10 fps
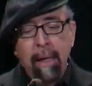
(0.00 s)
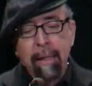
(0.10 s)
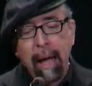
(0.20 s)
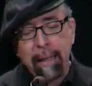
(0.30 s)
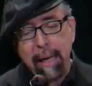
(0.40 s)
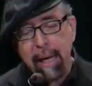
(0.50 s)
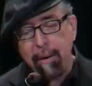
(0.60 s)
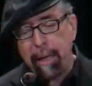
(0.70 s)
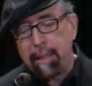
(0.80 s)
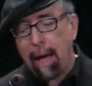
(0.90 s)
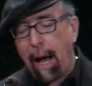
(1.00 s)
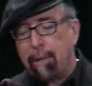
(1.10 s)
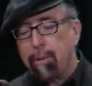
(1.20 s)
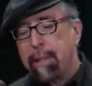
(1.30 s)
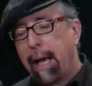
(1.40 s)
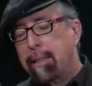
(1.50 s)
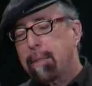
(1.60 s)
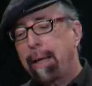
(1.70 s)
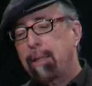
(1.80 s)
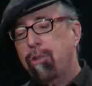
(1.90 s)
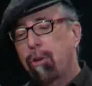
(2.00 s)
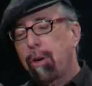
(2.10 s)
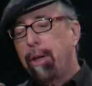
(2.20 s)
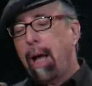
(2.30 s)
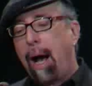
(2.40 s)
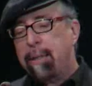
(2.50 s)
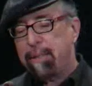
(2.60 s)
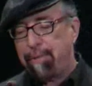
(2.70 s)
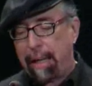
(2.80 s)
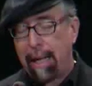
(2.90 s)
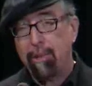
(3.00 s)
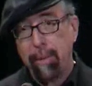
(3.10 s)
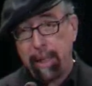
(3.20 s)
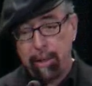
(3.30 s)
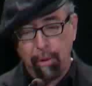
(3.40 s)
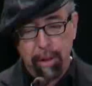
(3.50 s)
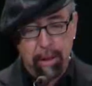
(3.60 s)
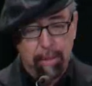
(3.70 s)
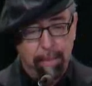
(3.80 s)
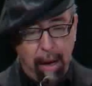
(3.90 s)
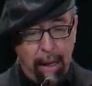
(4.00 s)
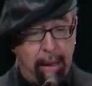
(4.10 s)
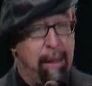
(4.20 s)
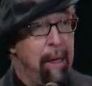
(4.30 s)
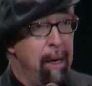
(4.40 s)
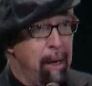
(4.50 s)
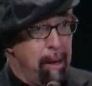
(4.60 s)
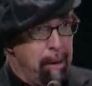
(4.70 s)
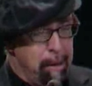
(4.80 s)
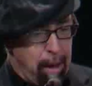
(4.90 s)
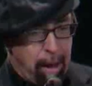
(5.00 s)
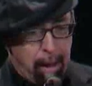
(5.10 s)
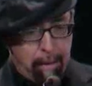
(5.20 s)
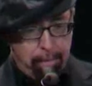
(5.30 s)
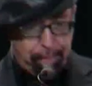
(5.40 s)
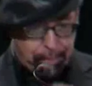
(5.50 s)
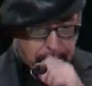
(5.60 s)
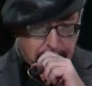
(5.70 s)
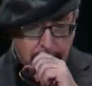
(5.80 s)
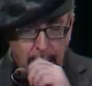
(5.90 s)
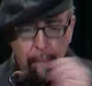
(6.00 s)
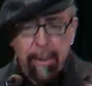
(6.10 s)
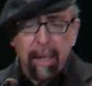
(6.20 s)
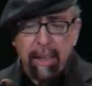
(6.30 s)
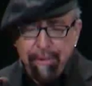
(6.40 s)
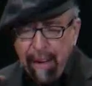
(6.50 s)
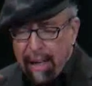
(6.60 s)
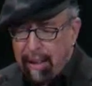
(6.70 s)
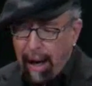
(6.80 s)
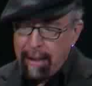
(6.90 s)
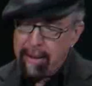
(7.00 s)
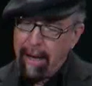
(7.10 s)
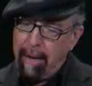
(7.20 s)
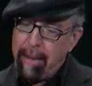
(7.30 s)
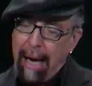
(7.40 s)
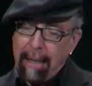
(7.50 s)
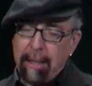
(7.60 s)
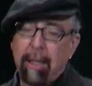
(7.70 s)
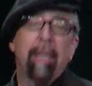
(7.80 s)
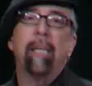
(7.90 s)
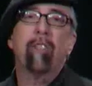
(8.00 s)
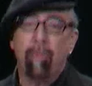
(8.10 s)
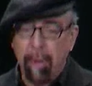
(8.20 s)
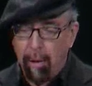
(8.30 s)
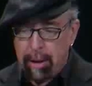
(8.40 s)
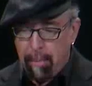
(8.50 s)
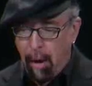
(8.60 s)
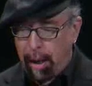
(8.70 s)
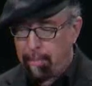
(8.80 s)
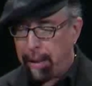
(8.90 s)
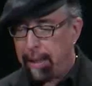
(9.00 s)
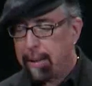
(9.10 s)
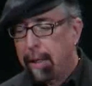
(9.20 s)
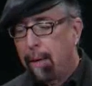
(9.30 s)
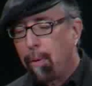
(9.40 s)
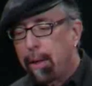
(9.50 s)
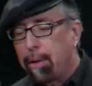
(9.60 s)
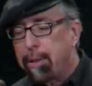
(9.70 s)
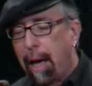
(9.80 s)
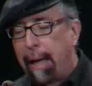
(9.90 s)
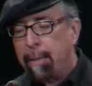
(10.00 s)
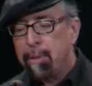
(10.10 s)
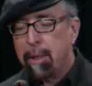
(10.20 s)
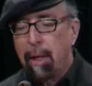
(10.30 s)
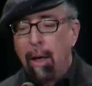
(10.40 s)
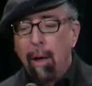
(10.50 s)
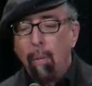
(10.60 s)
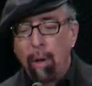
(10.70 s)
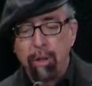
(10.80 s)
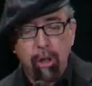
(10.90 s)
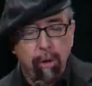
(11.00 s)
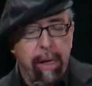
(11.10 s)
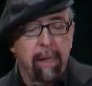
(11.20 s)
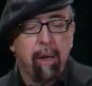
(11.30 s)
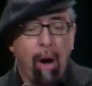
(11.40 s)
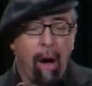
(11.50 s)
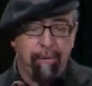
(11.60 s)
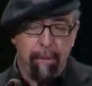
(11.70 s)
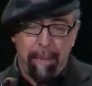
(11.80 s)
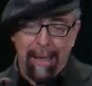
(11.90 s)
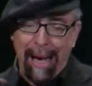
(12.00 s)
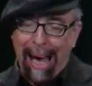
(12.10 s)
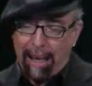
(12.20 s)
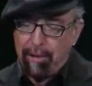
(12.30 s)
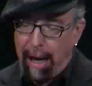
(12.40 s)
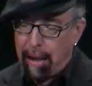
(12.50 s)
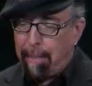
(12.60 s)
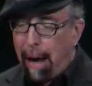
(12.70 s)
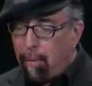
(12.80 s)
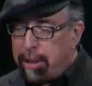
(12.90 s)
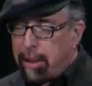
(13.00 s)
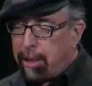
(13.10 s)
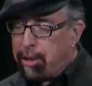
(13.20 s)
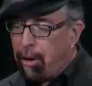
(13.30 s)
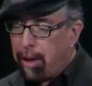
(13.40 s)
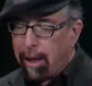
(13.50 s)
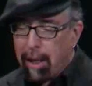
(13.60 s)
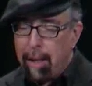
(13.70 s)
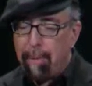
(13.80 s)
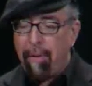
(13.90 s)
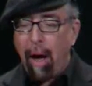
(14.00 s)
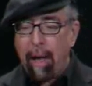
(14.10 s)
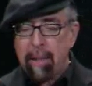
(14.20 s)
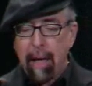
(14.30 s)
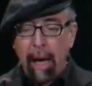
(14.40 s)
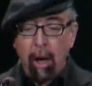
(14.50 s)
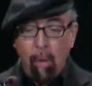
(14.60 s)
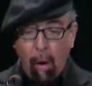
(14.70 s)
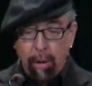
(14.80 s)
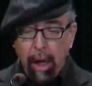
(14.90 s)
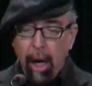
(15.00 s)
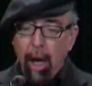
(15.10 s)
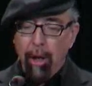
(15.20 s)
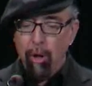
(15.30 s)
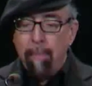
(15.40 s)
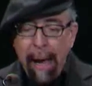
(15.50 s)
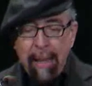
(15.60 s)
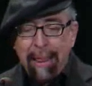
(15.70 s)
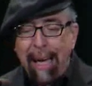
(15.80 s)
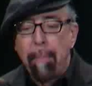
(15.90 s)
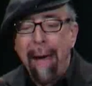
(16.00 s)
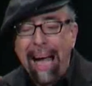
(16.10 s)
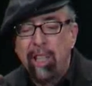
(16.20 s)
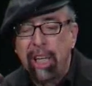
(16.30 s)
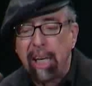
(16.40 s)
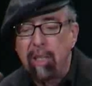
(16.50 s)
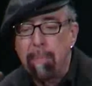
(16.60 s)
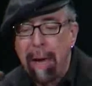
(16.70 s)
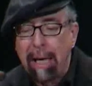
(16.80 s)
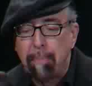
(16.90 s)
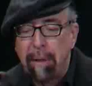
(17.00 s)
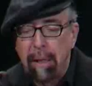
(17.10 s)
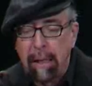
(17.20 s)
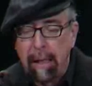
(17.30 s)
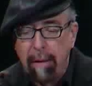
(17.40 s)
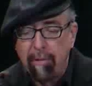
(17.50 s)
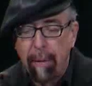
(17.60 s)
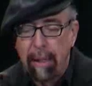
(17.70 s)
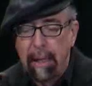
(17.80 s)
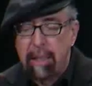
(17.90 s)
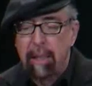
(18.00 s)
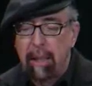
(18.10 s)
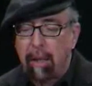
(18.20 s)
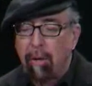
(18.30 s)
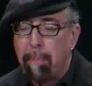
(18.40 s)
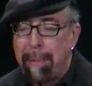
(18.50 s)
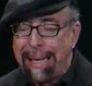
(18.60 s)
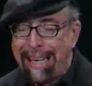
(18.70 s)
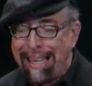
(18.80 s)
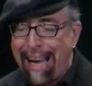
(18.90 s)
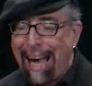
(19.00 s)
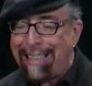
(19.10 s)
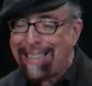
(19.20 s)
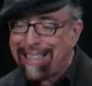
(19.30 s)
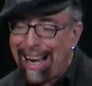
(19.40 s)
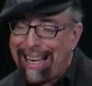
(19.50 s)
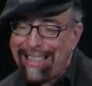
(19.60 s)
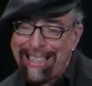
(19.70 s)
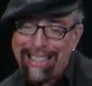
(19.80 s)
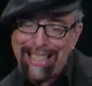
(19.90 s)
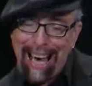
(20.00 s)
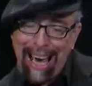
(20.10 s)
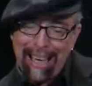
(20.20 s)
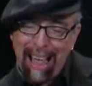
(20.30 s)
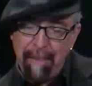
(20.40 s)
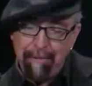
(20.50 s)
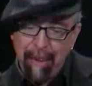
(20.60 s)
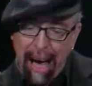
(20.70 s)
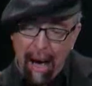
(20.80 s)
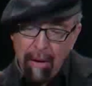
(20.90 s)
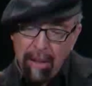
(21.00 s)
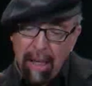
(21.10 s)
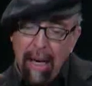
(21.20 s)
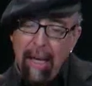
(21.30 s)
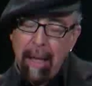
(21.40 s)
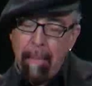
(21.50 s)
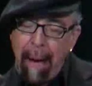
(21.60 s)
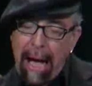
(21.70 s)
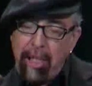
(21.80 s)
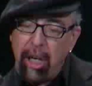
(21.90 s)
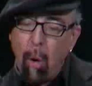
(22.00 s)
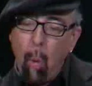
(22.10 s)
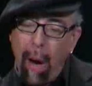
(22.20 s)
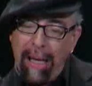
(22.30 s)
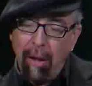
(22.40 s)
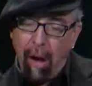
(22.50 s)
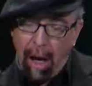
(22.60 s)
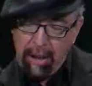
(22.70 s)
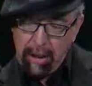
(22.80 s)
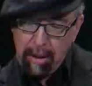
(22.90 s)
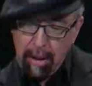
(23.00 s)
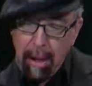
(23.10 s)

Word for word: Now, at the hearings, Oz was asked about the so called Oz effect. That's when he endorses product, uh, particularly fad diet scams, and they suddenly explode in the marketplace. And one of those items was green coffee bean extract, about which they showed a clip of Oz saying, quote, you may think magic is make believe, but this little bean has scientists saying they found the magic weight loss,